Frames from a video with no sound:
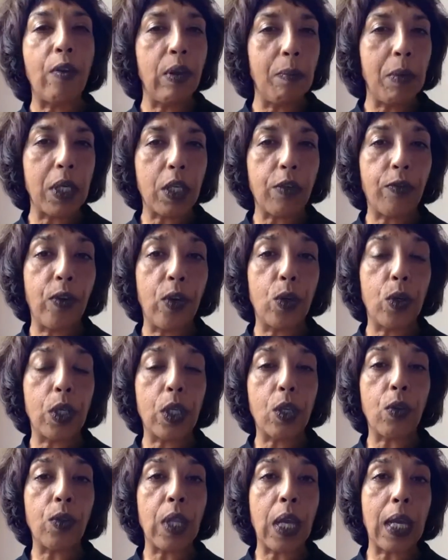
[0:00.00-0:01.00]
much focused
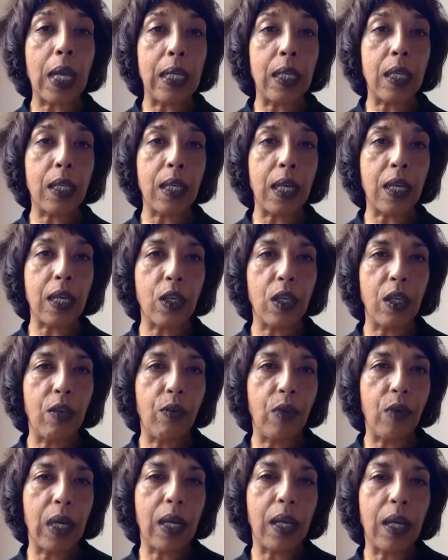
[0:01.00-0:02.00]
on that international arena,